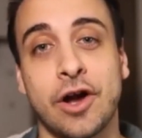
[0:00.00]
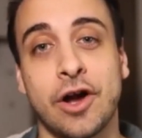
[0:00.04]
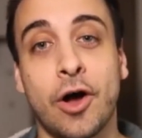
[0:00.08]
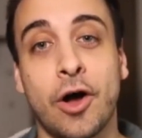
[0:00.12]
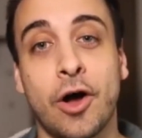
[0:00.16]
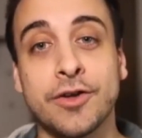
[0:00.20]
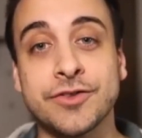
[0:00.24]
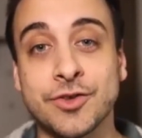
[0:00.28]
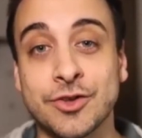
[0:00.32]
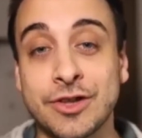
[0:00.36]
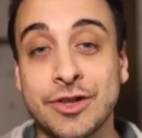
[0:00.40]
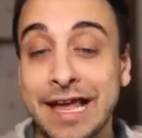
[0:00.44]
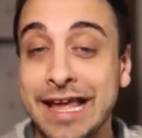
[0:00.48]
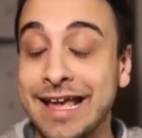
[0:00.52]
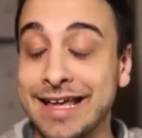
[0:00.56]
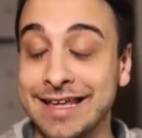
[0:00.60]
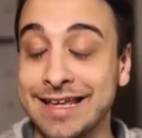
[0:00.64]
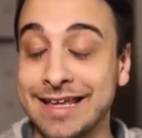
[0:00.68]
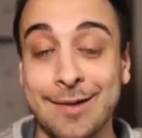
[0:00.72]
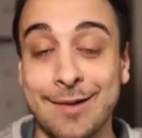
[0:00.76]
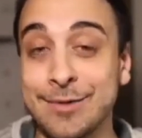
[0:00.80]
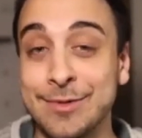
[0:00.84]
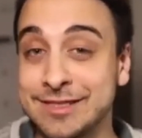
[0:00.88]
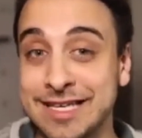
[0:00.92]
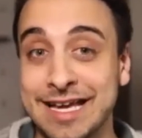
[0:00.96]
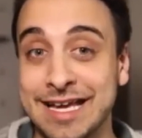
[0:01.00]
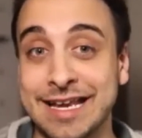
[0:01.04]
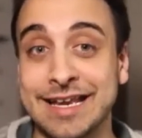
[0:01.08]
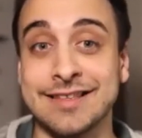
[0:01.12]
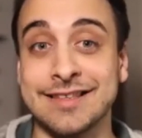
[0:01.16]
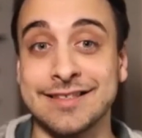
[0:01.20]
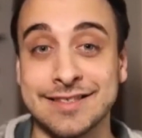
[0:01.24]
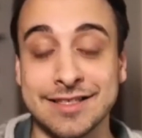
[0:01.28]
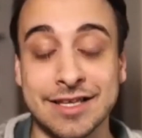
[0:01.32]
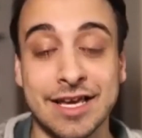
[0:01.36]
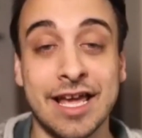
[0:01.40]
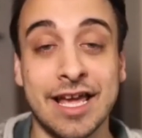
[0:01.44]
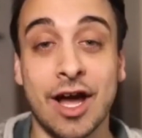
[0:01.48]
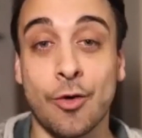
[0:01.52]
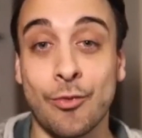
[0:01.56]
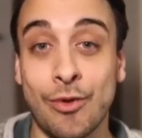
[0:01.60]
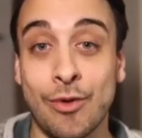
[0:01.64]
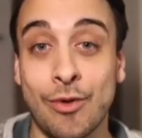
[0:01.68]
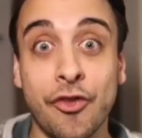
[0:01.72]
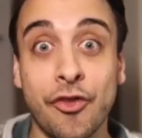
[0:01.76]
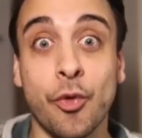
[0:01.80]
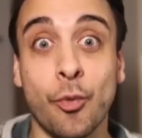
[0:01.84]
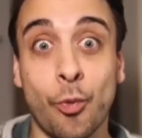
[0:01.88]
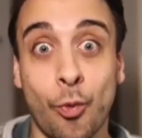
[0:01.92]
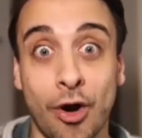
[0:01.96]
Also, like Emma said, it's
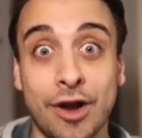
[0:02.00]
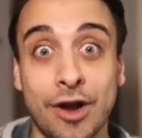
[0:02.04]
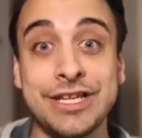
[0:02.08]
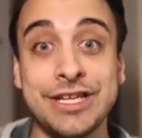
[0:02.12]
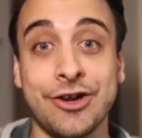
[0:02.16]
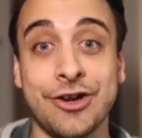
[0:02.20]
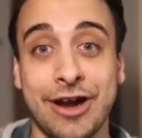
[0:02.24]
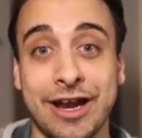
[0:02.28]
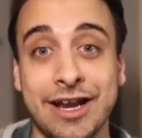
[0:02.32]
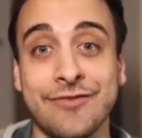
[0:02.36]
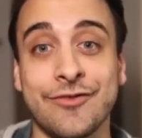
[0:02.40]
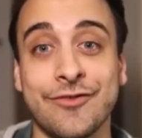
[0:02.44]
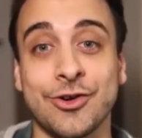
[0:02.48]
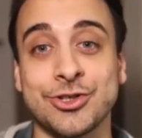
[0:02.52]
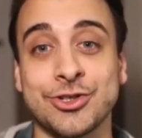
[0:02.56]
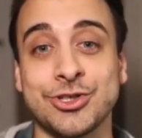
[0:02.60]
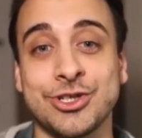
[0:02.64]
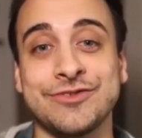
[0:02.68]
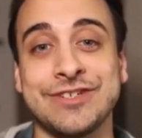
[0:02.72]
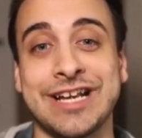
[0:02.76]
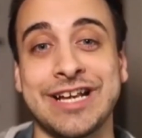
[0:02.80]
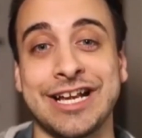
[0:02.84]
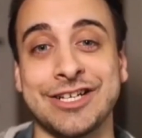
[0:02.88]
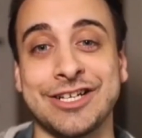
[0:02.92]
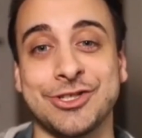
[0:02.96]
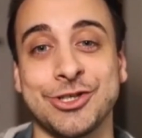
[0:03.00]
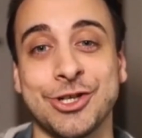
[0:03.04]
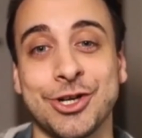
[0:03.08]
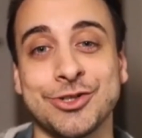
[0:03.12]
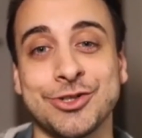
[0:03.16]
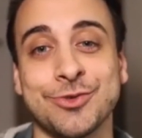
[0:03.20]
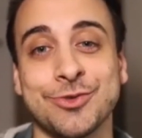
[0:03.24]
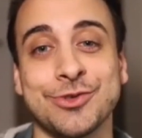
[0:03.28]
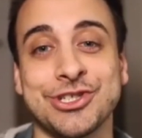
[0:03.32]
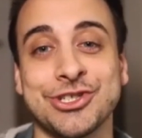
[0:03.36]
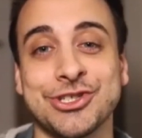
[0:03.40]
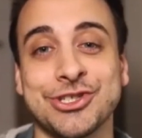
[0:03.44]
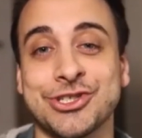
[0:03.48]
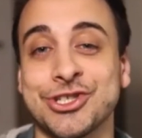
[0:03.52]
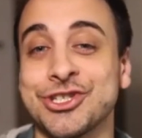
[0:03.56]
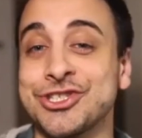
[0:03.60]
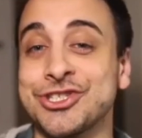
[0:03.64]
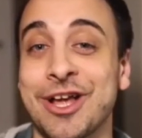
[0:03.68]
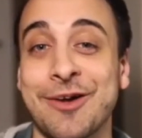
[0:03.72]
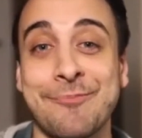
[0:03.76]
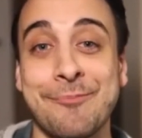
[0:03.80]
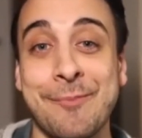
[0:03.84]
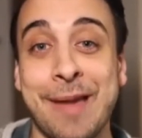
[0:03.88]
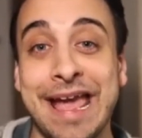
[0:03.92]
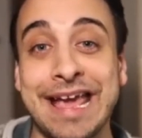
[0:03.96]
around the 1 year anniversary of dotChurch, which is
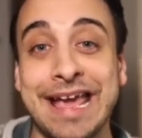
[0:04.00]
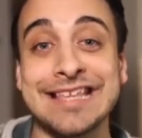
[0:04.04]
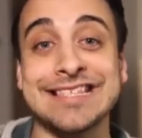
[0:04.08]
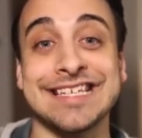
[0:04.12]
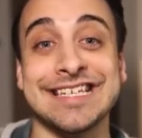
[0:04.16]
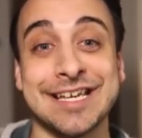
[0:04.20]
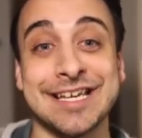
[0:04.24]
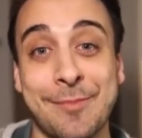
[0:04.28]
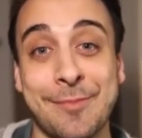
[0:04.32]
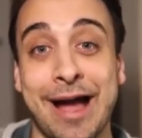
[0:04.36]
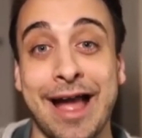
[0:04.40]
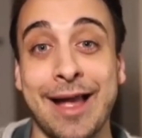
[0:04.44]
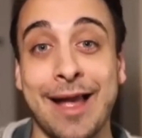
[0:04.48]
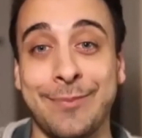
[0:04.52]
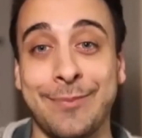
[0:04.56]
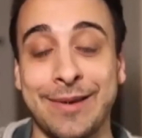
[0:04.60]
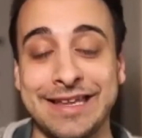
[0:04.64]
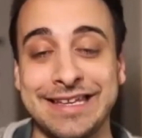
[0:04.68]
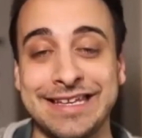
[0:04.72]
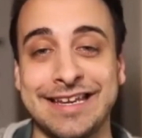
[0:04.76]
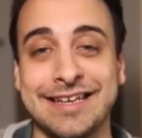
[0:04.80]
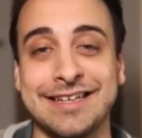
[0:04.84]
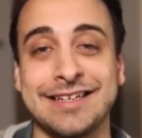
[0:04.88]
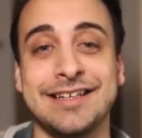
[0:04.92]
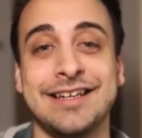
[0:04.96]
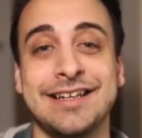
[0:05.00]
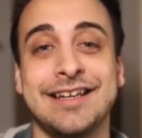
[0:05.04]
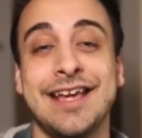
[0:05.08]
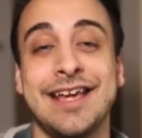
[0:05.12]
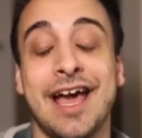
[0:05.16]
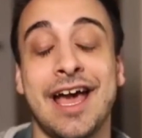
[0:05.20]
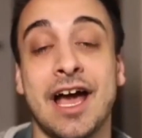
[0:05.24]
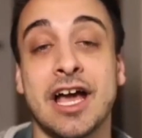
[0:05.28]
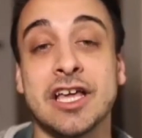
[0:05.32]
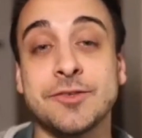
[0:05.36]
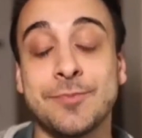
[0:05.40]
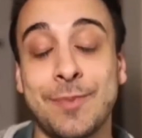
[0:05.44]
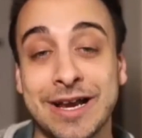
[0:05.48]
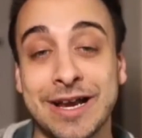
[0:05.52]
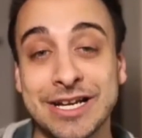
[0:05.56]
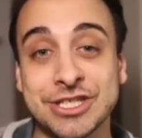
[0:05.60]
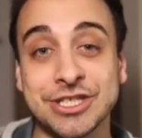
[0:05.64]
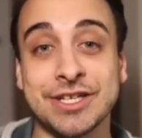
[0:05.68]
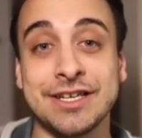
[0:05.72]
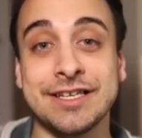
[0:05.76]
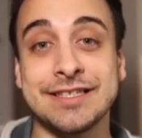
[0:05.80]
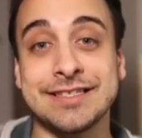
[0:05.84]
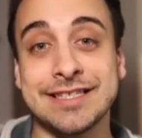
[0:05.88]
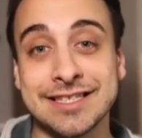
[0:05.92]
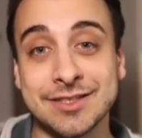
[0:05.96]
just amazing in my opinion,
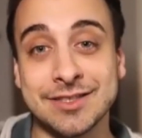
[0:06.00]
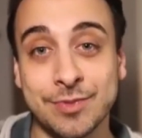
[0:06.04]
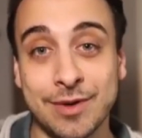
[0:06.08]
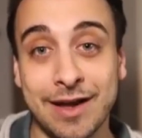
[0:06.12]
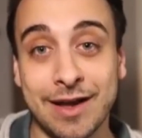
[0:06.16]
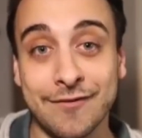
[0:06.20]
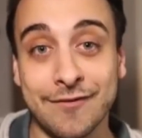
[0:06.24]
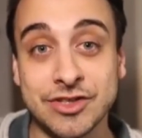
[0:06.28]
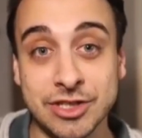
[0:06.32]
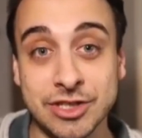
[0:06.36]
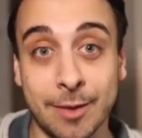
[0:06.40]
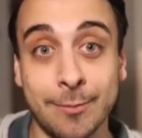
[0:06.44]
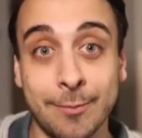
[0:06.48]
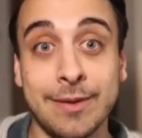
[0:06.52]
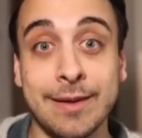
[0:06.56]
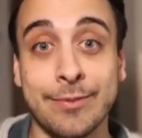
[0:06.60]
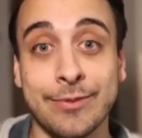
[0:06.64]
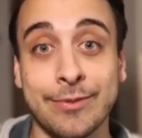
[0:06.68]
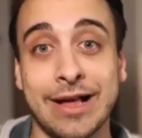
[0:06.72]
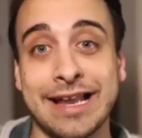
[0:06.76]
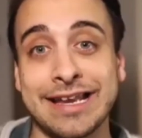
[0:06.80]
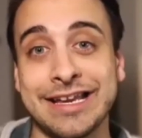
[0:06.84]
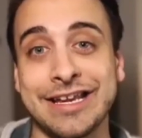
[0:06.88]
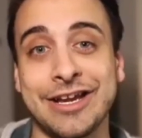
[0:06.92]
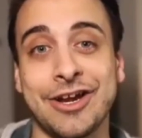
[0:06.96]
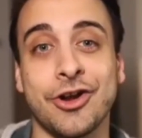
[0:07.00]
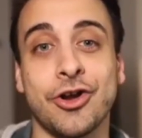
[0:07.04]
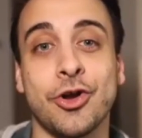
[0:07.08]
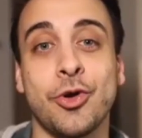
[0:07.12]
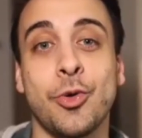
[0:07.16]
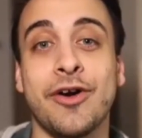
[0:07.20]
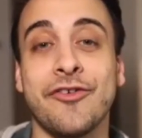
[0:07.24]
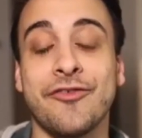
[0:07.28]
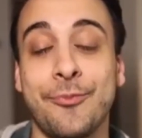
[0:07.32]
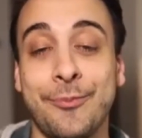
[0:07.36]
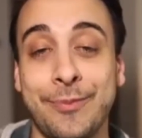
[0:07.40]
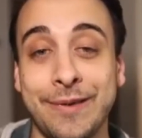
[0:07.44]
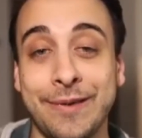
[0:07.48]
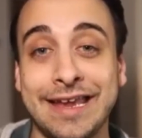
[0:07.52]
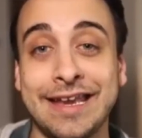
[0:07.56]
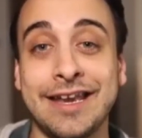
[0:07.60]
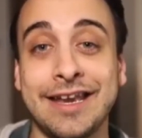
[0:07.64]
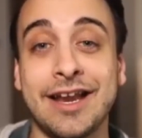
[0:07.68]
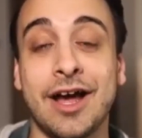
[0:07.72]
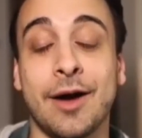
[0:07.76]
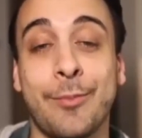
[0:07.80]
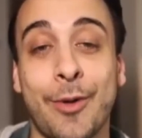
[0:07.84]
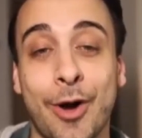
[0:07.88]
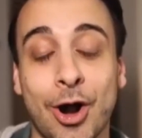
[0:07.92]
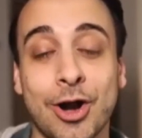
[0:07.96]
especially since we have some people on here who have been
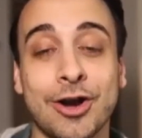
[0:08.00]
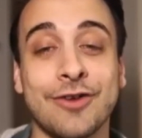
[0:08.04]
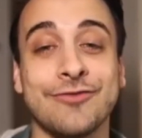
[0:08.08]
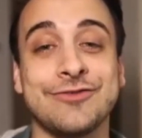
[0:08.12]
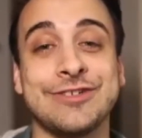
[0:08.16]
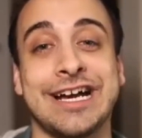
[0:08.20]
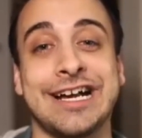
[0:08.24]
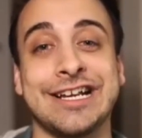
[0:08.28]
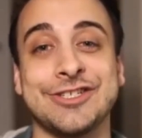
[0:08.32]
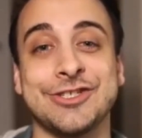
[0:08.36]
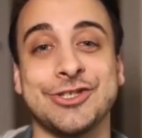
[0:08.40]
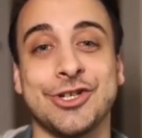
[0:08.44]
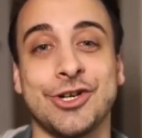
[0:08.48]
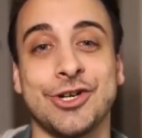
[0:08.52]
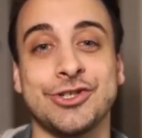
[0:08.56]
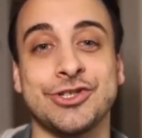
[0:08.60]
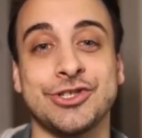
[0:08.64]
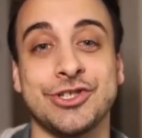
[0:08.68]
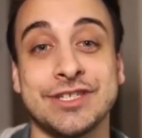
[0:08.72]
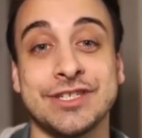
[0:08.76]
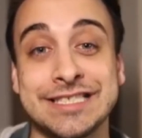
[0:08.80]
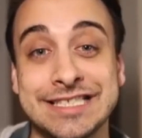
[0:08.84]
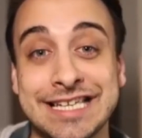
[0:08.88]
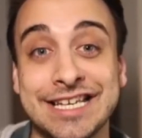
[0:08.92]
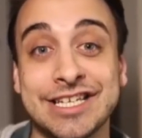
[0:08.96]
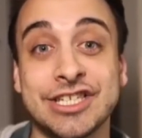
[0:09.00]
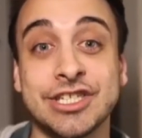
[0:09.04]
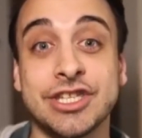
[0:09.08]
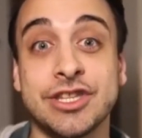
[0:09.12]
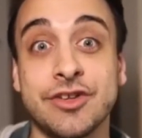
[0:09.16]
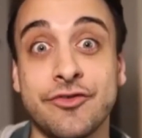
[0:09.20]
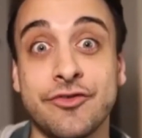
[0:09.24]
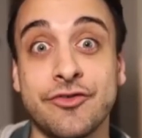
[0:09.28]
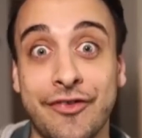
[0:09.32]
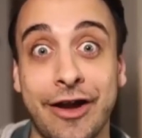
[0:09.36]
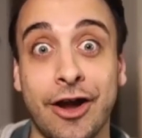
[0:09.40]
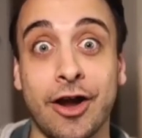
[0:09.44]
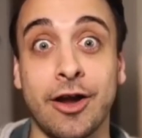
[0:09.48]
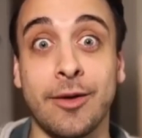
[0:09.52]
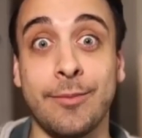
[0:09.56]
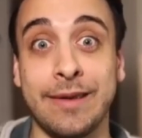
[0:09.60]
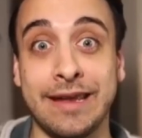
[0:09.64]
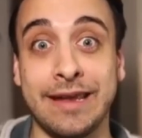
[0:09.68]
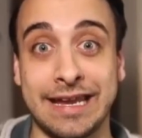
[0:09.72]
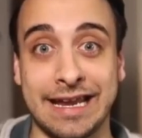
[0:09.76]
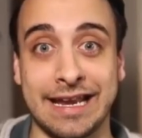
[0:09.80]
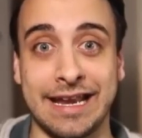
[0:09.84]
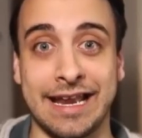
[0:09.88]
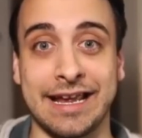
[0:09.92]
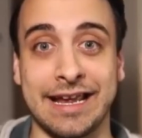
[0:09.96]
a part of dotChurch since the very
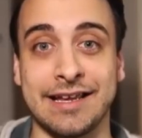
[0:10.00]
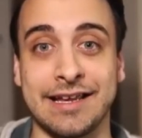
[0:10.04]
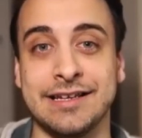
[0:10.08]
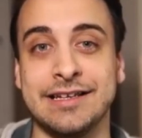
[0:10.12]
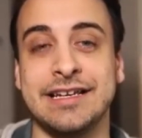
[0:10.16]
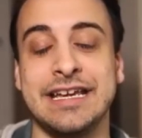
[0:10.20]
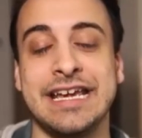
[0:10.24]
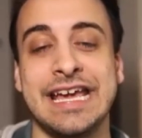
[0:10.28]
beginning.